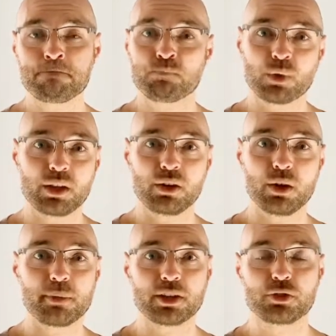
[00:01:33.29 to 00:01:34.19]
you got to
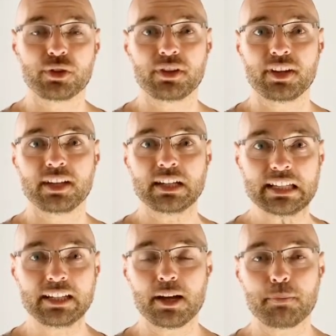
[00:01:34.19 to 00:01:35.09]
make sure that they clean
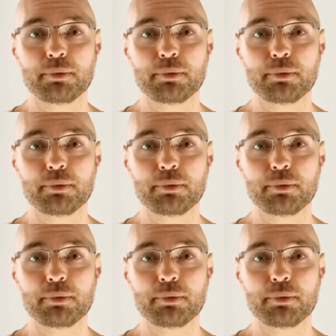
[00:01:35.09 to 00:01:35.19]
up,